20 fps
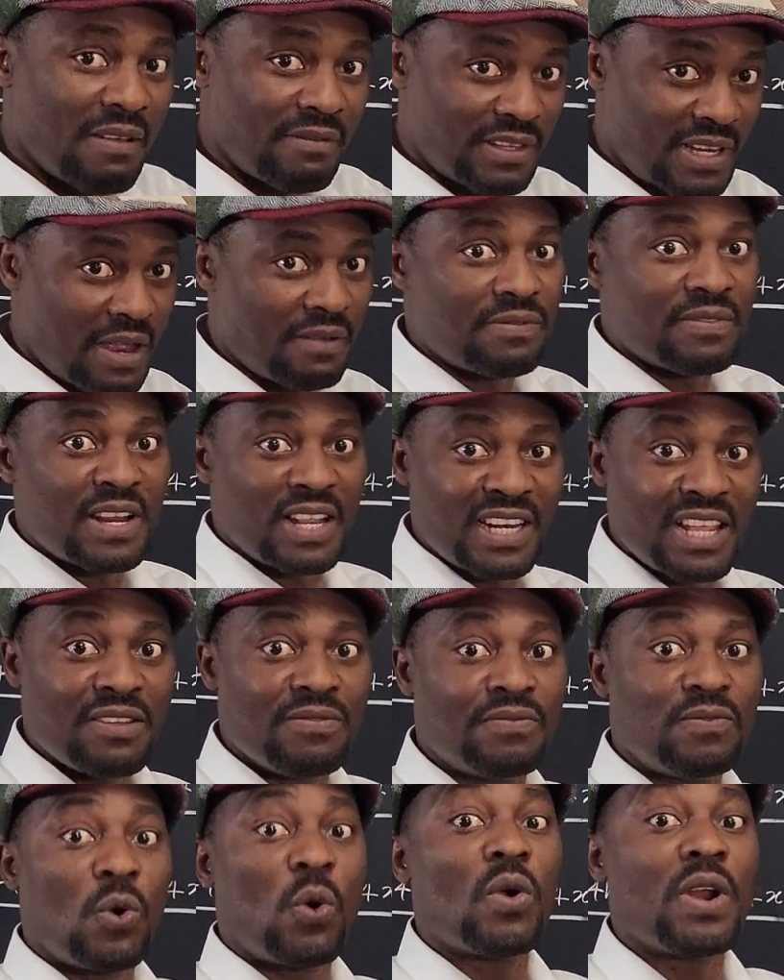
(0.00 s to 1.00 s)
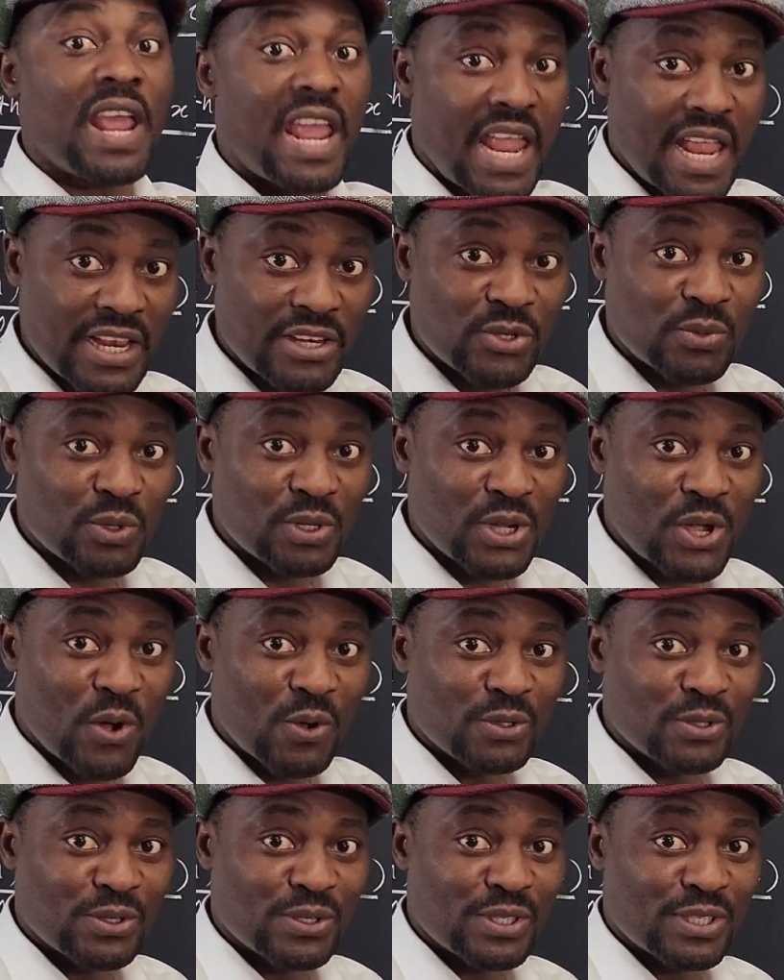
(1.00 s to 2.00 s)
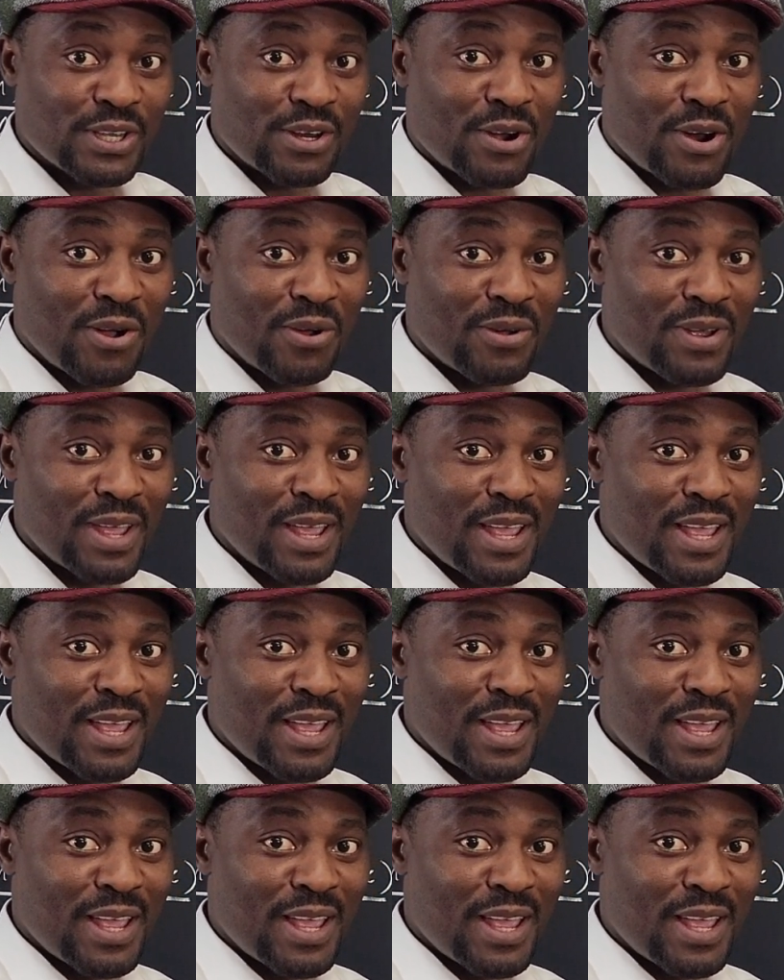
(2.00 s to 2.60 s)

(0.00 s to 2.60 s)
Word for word: definitely 4h will go to 0.